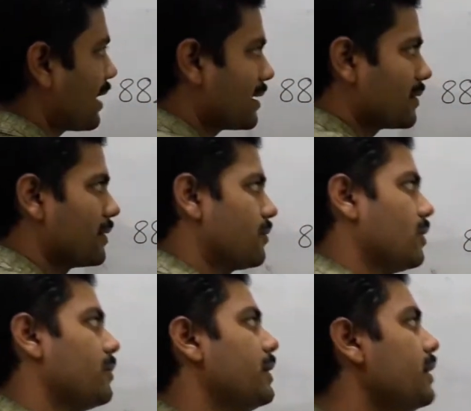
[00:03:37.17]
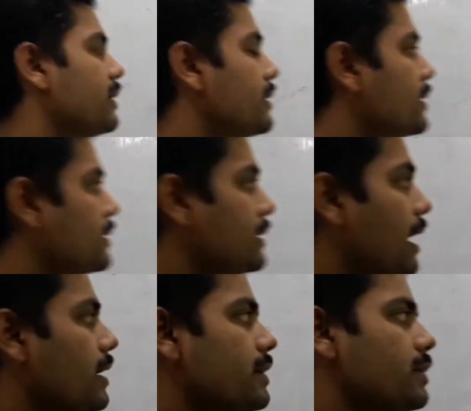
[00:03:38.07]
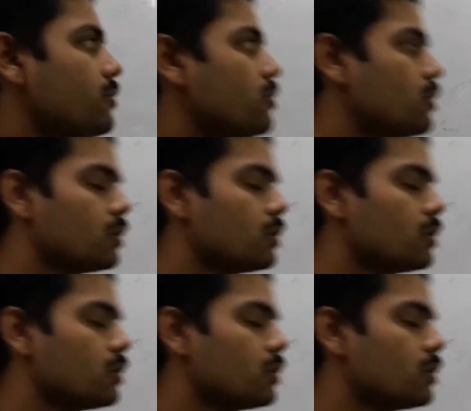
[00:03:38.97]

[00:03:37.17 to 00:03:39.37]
96 will be 92.